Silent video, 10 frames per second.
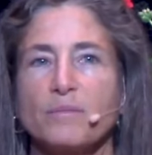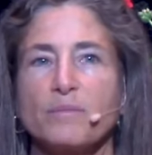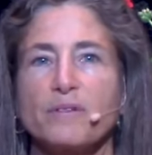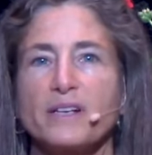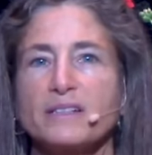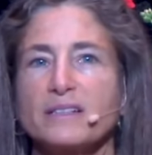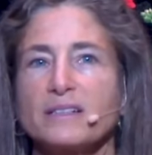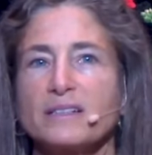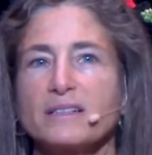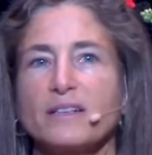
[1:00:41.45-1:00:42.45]

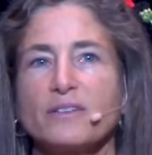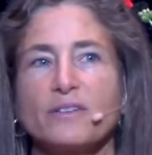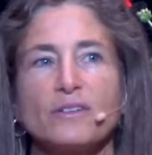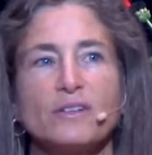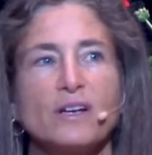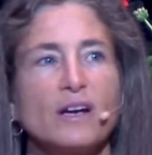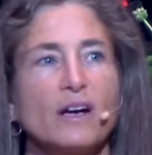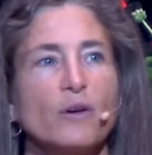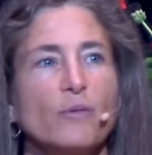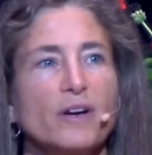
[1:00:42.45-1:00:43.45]
present-centered
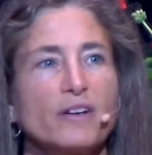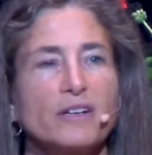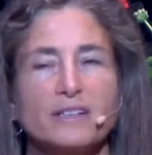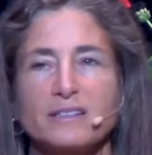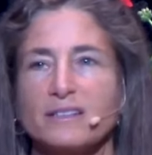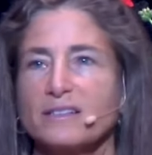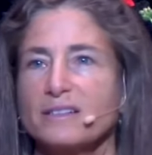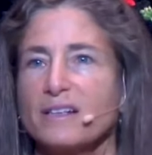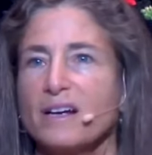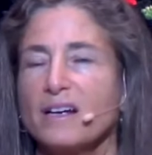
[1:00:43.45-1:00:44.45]
awareness
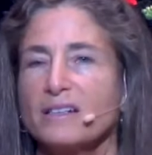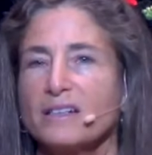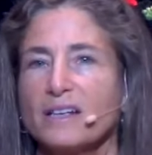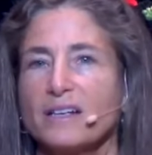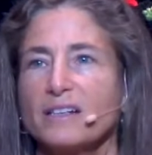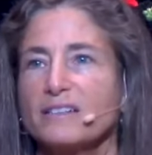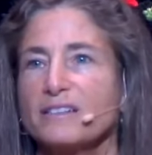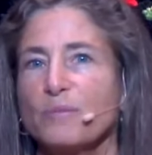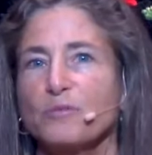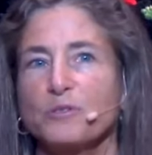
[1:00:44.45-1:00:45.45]
that's not
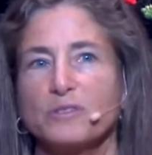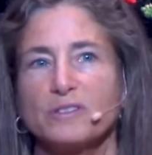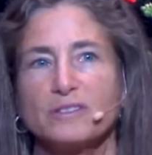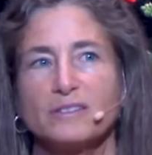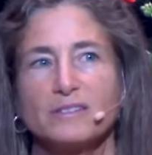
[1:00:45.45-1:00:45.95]
conceptual.